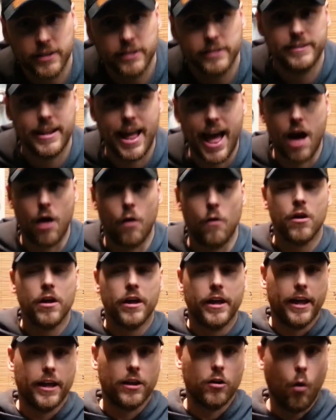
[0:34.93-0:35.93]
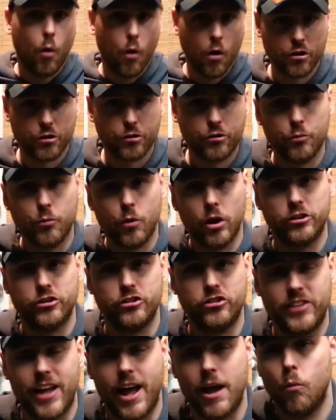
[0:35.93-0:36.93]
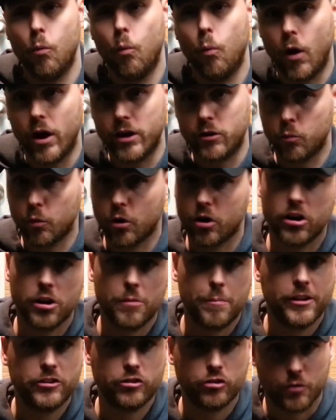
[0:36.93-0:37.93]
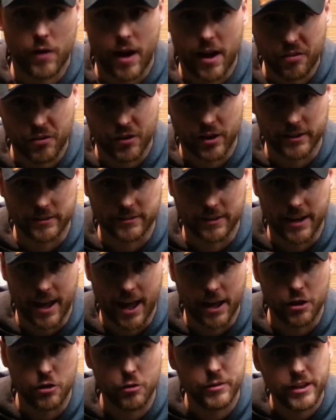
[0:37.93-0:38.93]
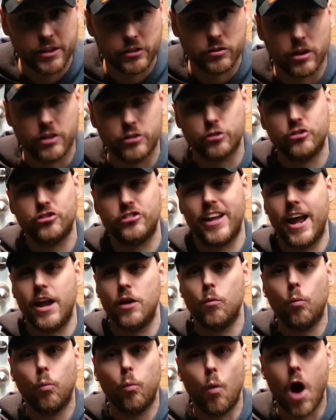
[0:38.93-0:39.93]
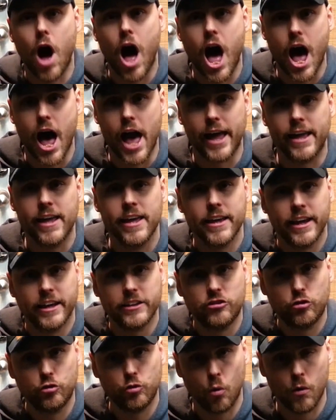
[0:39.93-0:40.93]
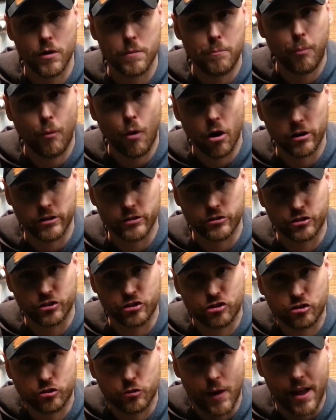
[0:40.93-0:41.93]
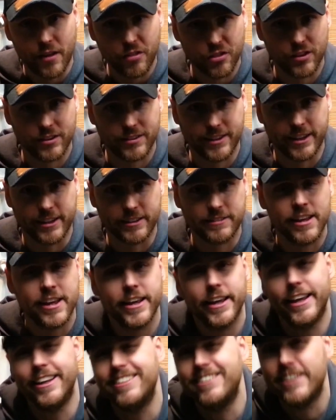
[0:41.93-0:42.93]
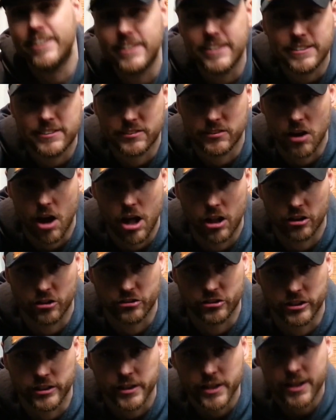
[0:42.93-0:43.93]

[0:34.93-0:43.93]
Now, in order to understand what we're going to be strengthening today, you need to understand why it's so important to strengthen these in kinesiology.